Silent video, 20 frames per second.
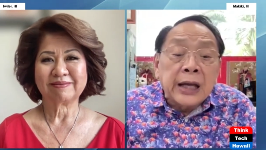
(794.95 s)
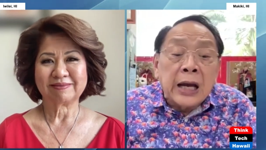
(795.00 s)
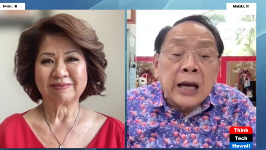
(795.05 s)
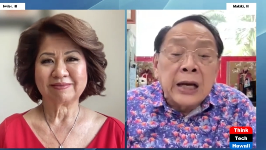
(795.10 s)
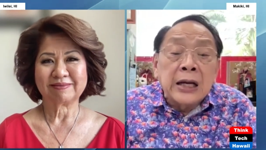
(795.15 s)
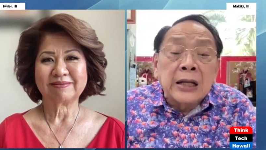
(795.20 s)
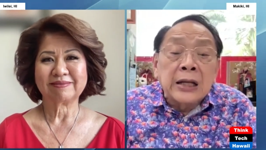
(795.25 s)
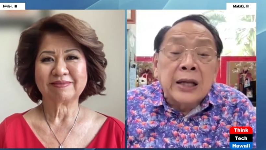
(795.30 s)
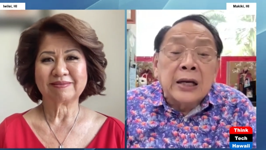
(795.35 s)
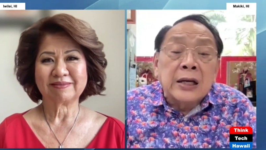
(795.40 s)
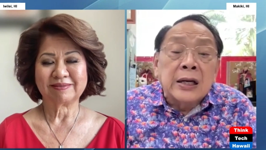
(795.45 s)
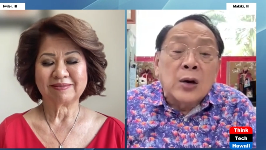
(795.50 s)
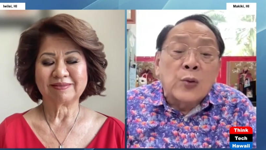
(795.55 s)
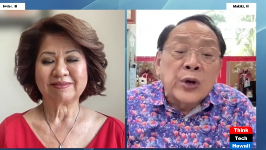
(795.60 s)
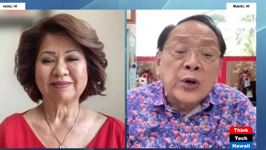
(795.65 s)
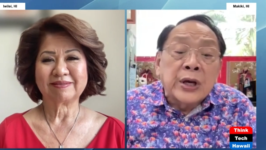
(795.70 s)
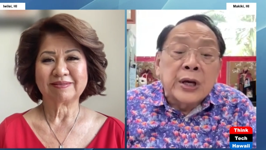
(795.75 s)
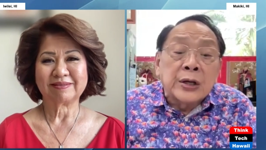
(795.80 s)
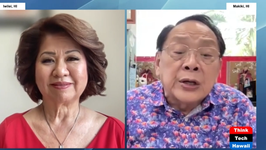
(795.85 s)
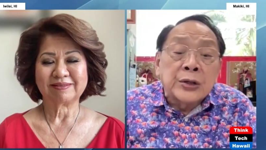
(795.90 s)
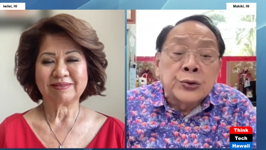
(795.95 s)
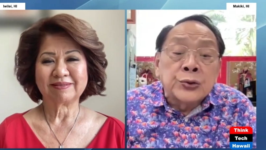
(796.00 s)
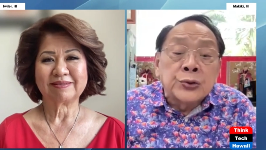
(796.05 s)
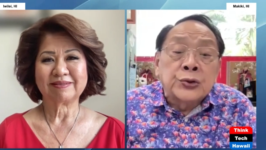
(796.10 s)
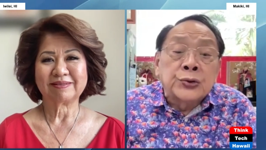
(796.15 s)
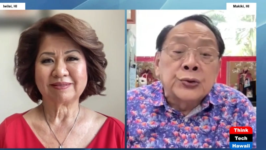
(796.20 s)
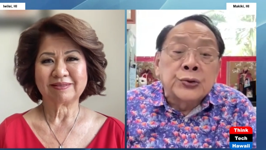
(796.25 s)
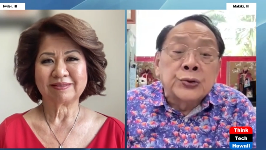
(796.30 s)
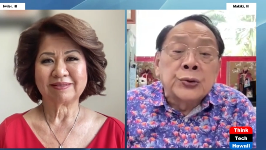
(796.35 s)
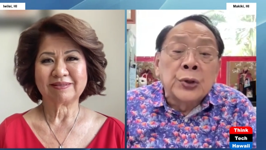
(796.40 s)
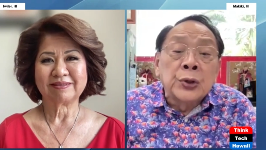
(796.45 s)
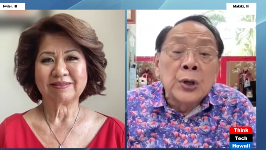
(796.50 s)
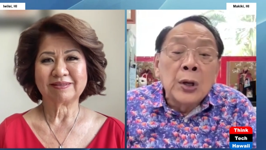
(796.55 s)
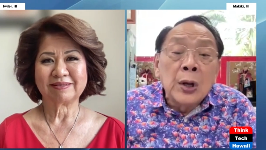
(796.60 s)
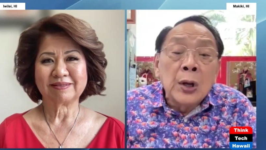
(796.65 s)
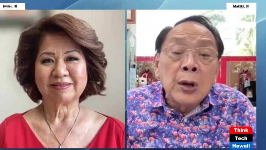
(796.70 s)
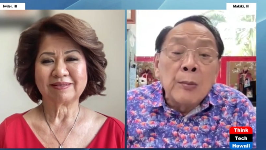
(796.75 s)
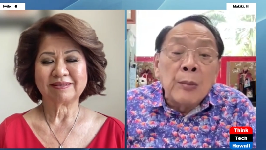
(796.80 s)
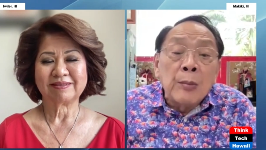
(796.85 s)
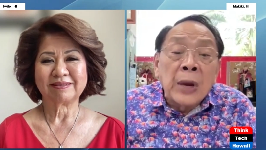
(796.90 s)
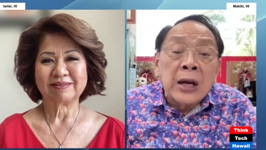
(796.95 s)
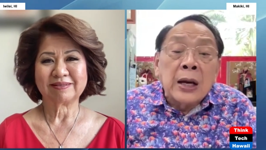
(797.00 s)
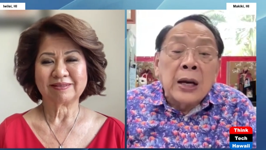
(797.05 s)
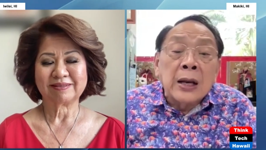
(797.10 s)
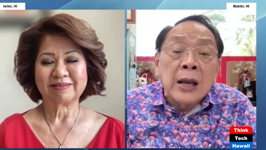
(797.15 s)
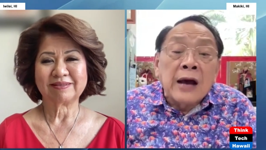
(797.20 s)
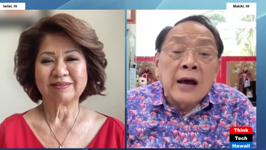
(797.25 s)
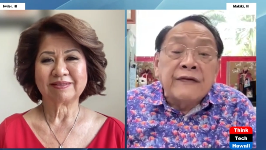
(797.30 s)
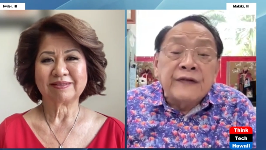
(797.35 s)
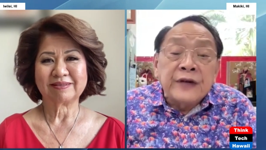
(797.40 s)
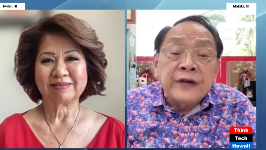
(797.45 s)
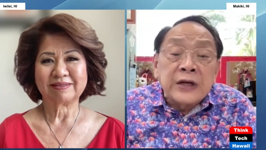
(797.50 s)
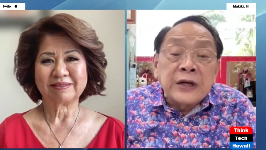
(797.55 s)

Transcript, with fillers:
Speaker 1: anything that we can do to make life